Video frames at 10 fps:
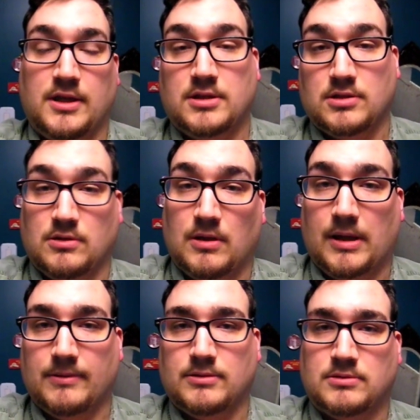I
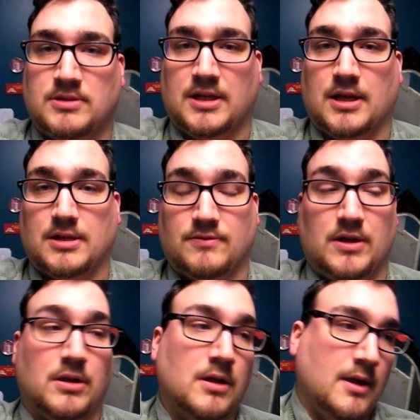hope to take you guys
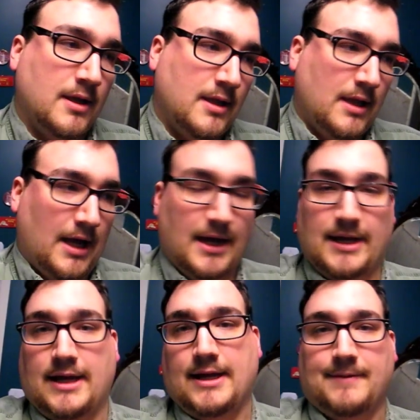around.
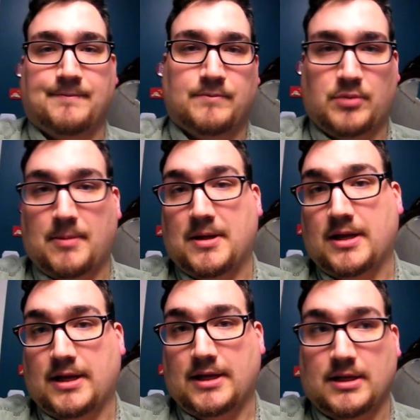I brought
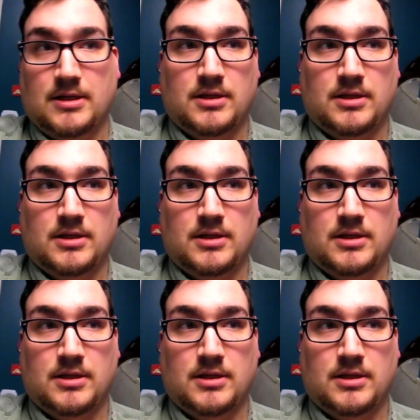my